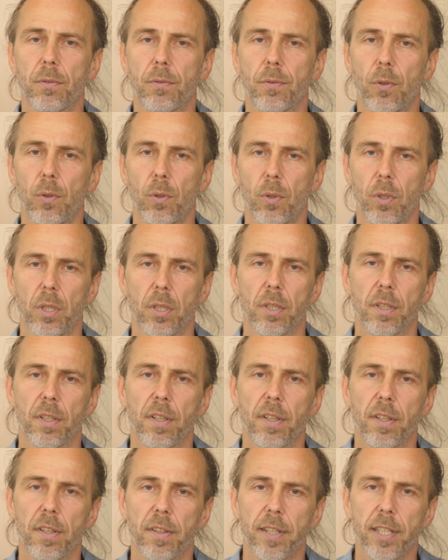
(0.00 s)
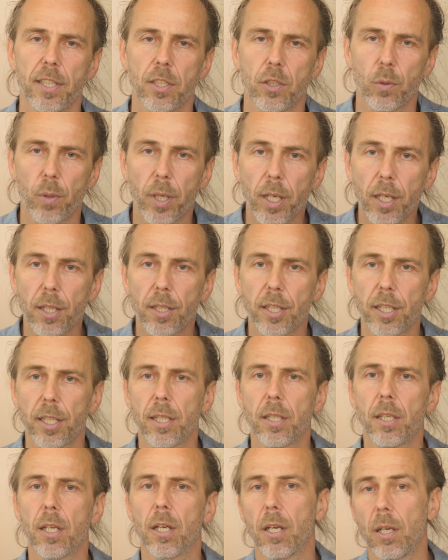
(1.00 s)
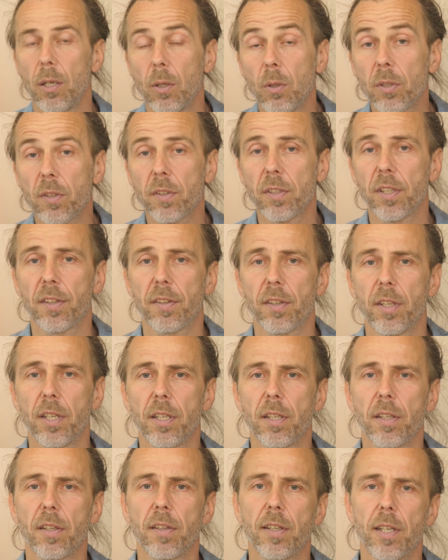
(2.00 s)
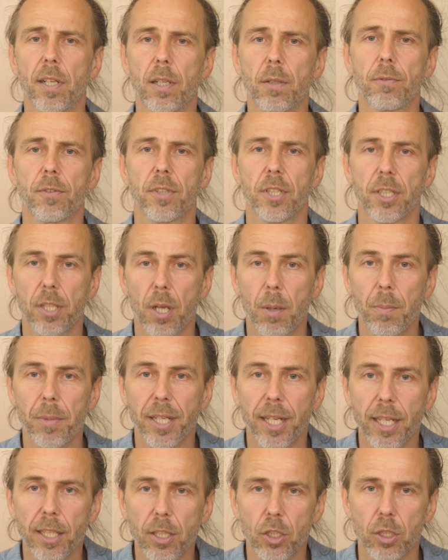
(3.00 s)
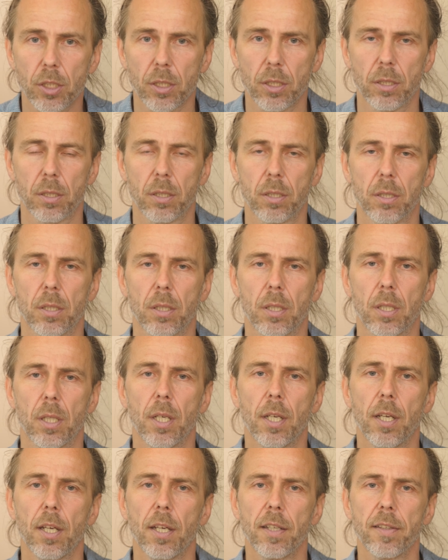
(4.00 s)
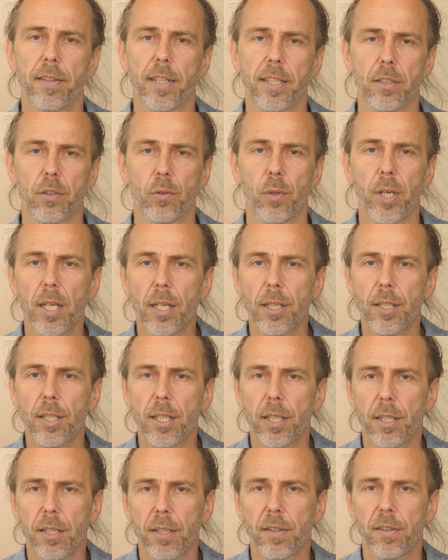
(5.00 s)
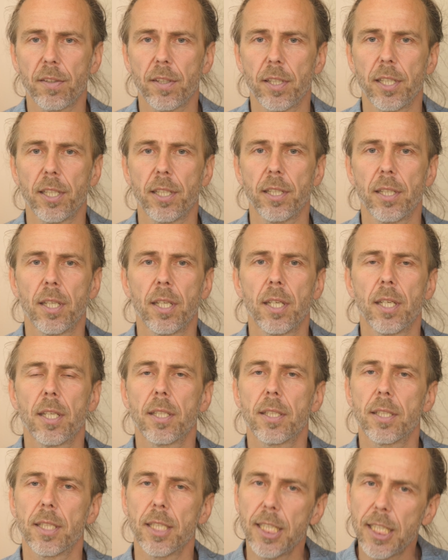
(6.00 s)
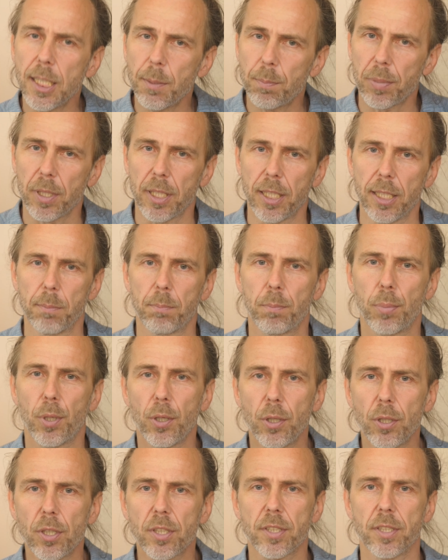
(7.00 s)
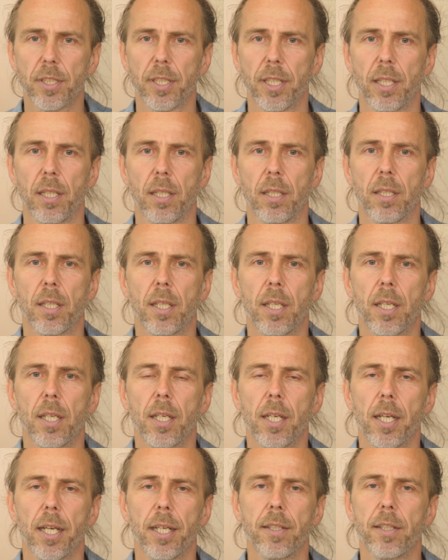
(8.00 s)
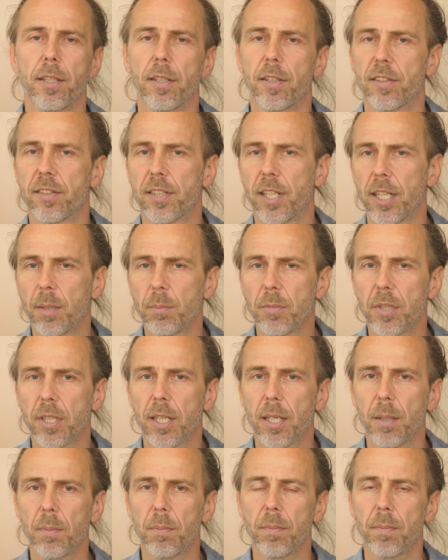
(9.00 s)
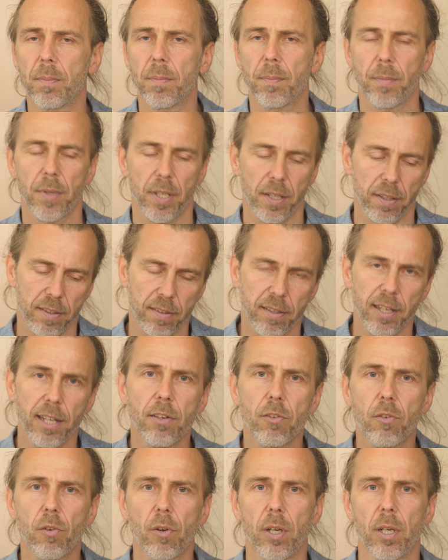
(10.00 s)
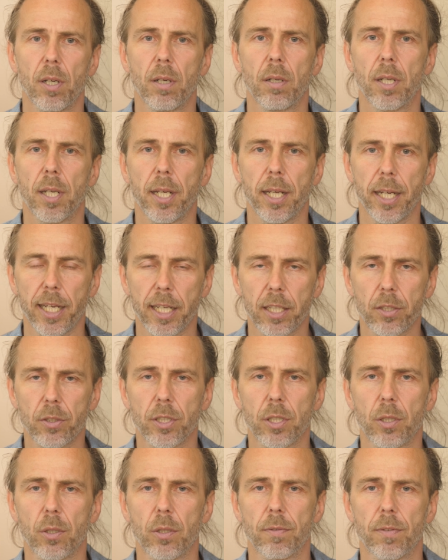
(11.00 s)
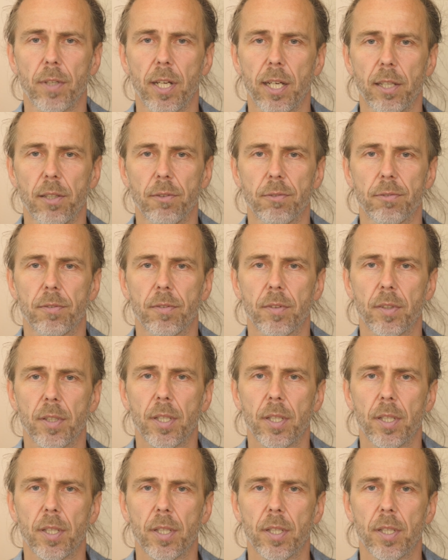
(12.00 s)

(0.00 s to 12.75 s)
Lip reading: for sensuality, closeness and self-determination. Sexuality is a deeply personal and at the same time a central area of life.